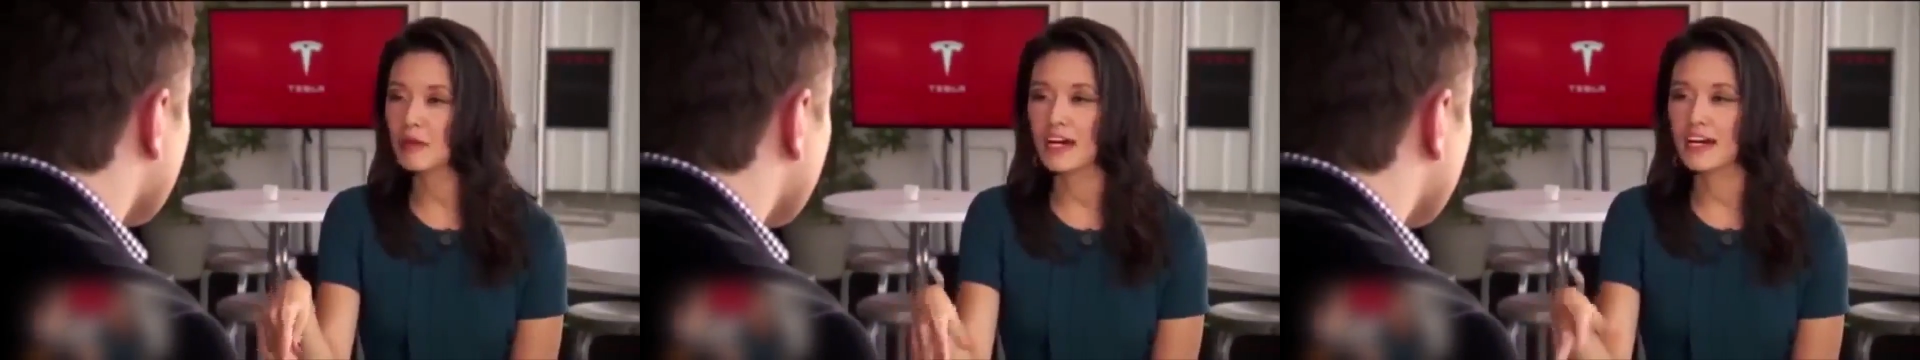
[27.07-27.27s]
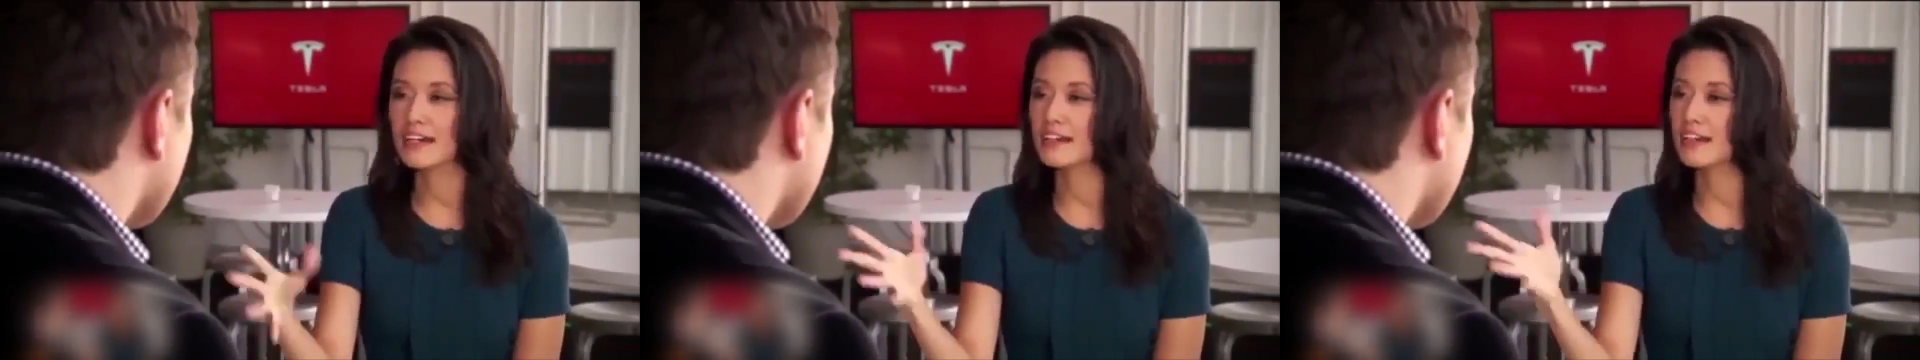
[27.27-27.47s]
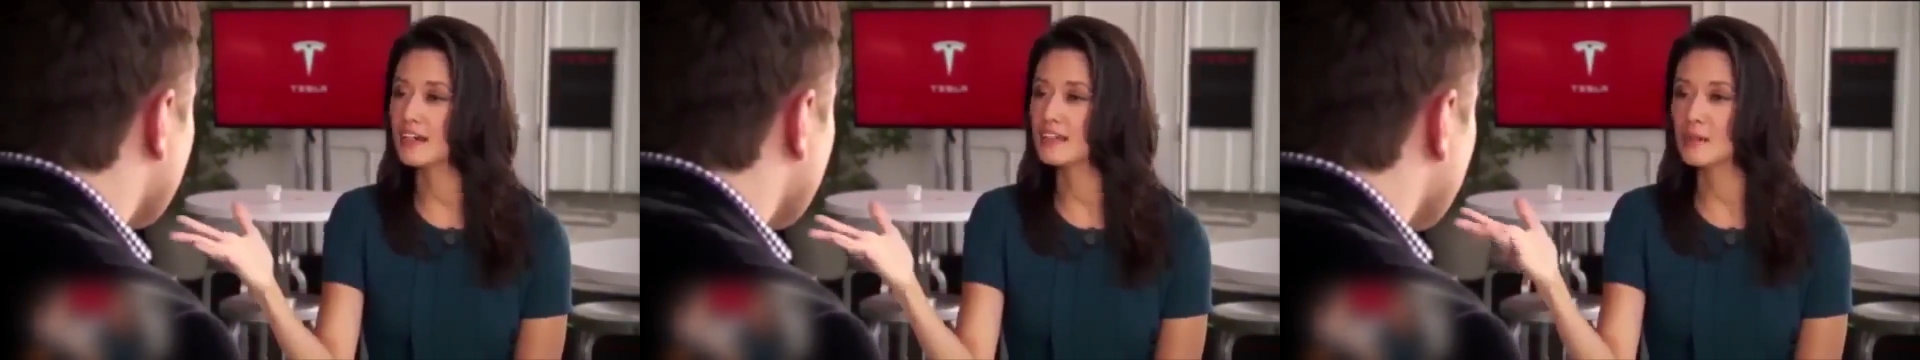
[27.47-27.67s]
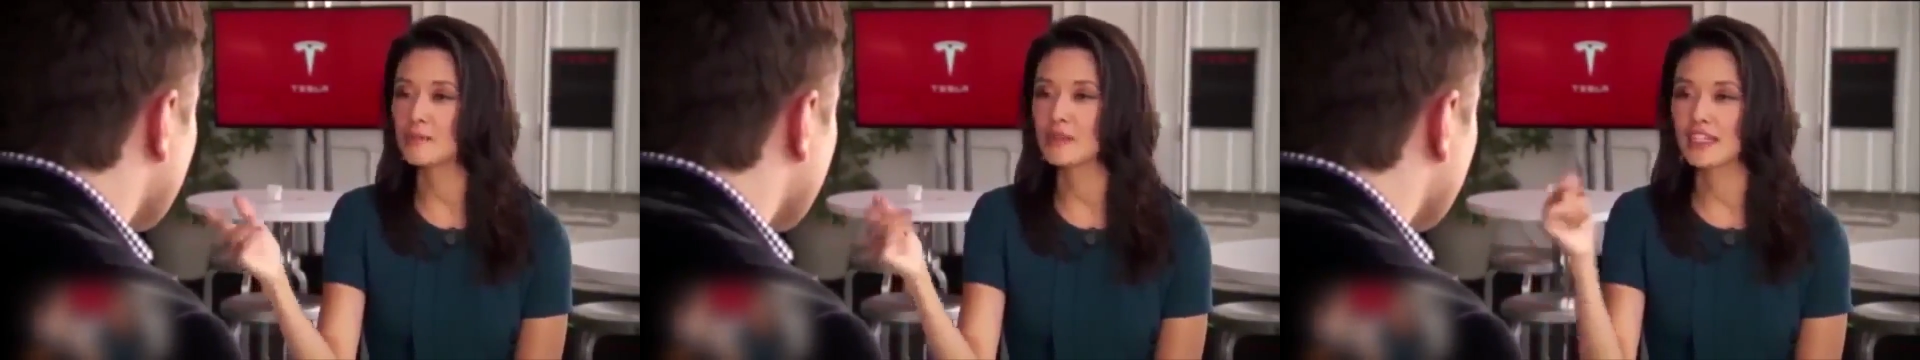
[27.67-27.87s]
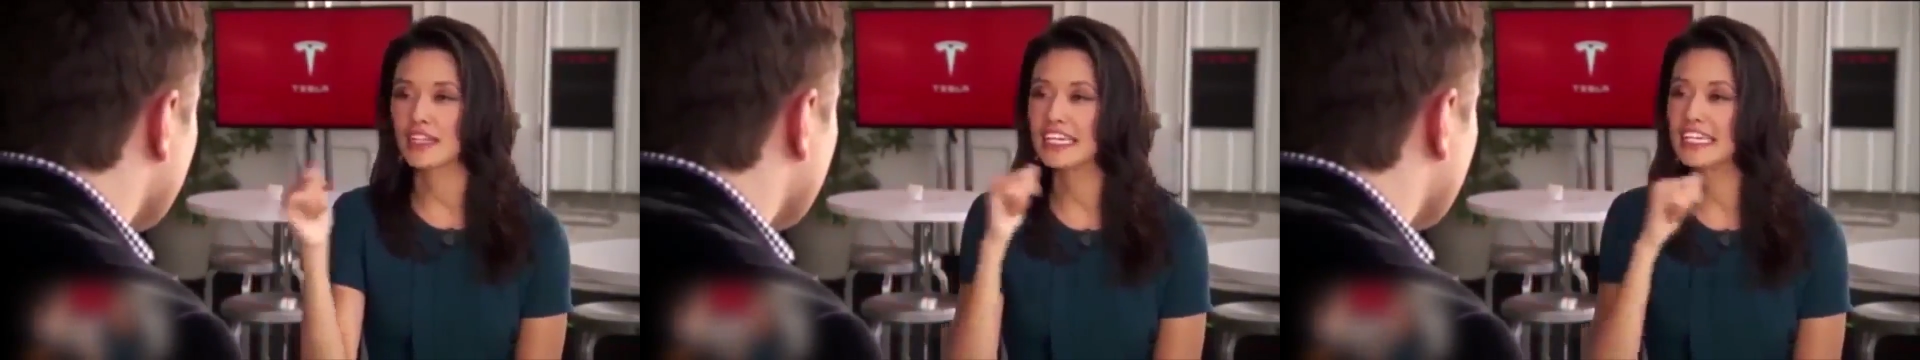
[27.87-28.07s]
by
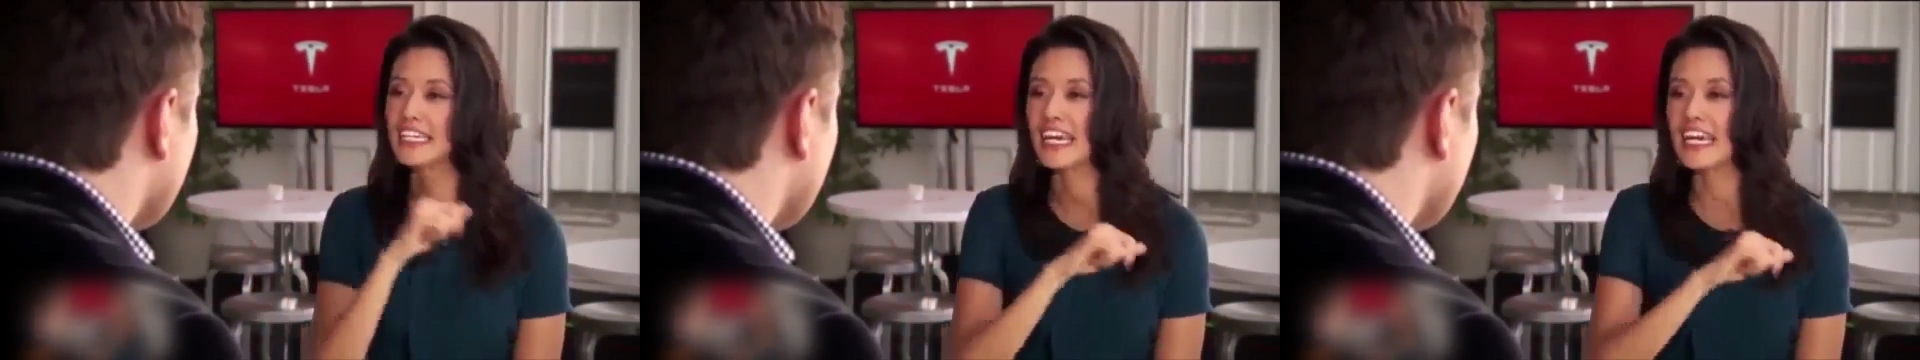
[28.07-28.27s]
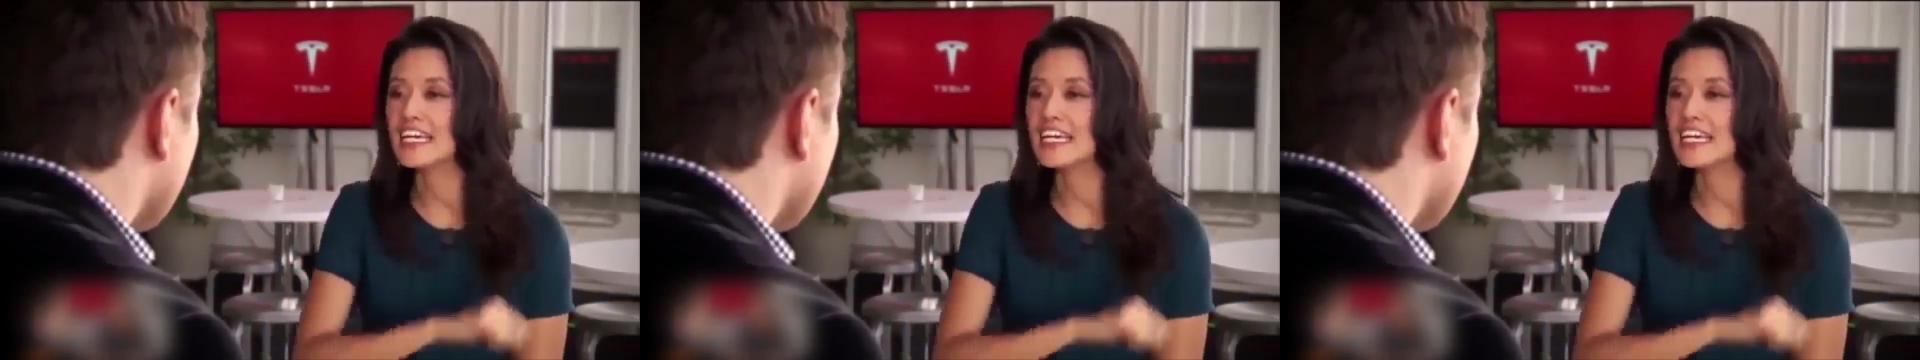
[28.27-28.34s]
something like